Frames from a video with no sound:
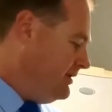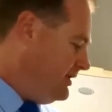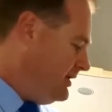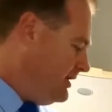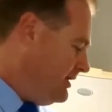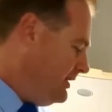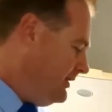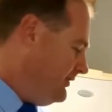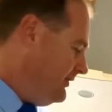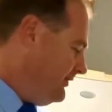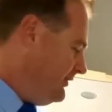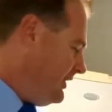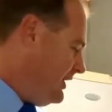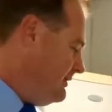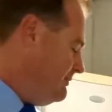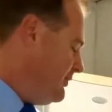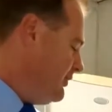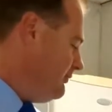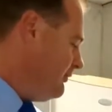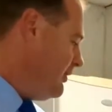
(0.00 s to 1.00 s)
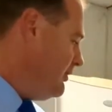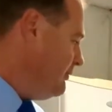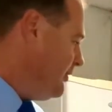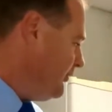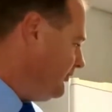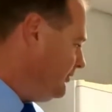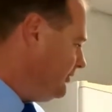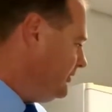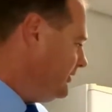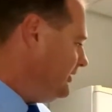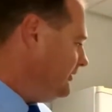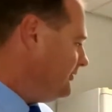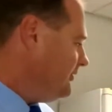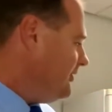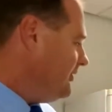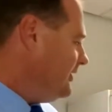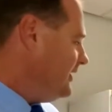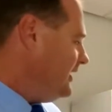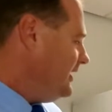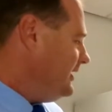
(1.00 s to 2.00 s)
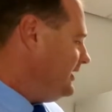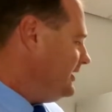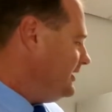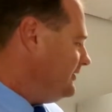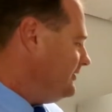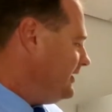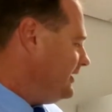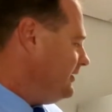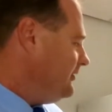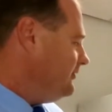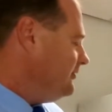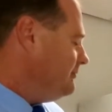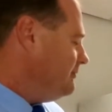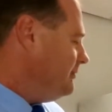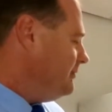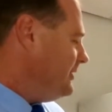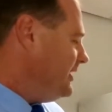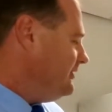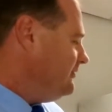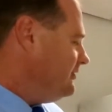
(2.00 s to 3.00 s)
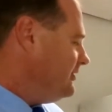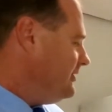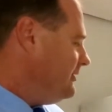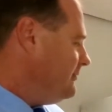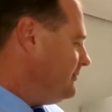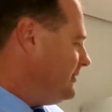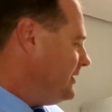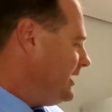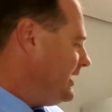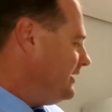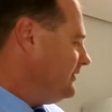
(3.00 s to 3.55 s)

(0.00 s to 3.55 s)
This is a Munro model. It's got the intelligent pendulum